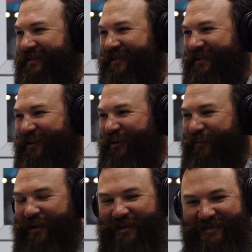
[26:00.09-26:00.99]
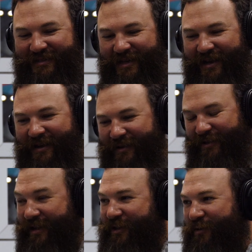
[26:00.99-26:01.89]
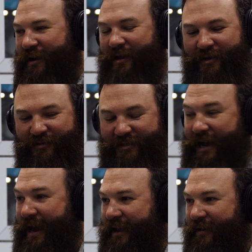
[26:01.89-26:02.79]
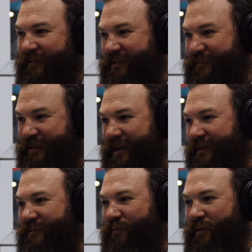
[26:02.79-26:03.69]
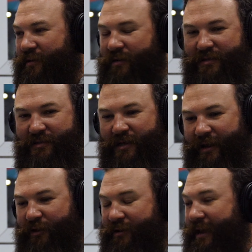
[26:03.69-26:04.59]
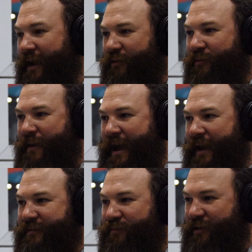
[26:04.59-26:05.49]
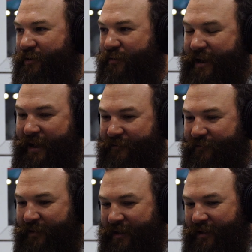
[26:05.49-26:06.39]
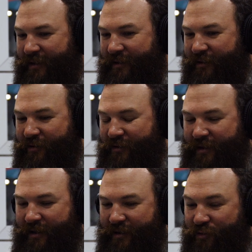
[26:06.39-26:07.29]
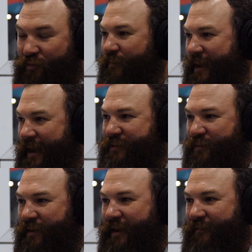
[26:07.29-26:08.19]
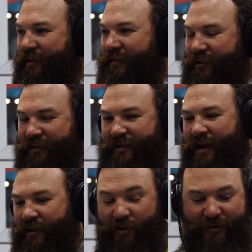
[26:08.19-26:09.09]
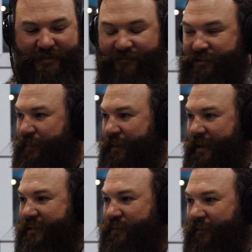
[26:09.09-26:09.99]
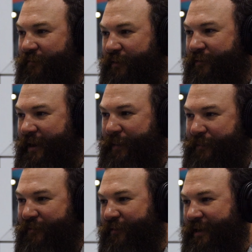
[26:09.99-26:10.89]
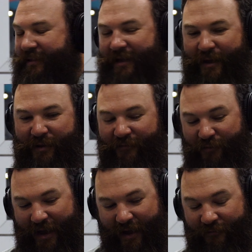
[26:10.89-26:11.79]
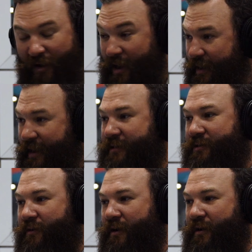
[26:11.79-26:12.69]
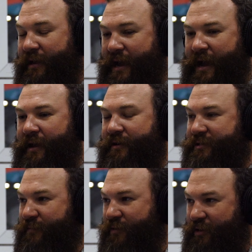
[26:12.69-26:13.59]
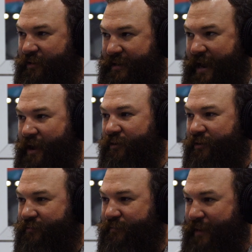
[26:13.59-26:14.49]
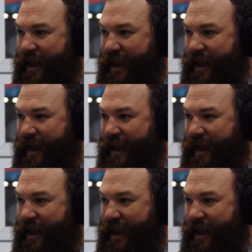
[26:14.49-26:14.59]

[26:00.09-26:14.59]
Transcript: Yeah. You know, because it's like like you, I, I use Gaia sometimes when because like you can download maps when you don't have your uh, Google Maps or whatever, mm-hmm. you can down, you always have GPS with the phone, right? Right. People forget that. But if you have onX or Gaia or something, you can download down.